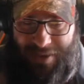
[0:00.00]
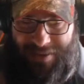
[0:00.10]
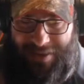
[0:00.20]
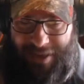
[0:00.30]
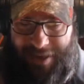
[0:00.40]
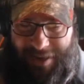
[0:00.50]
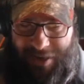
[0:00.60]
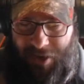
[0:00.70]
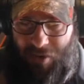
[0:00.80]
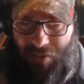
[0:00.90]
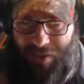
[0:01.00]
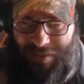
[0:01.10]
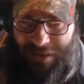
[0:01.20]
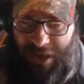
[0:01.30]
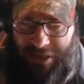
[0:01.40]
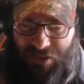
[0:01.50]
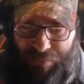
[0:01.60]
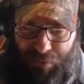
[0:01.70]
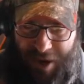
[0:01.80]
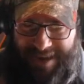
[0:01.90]
to get, you know, the nicer
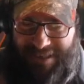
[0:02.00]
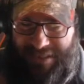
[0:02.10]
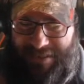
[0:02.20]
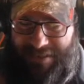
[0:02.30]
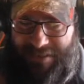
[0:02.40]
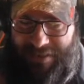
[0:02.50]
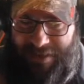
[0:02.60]
prizes.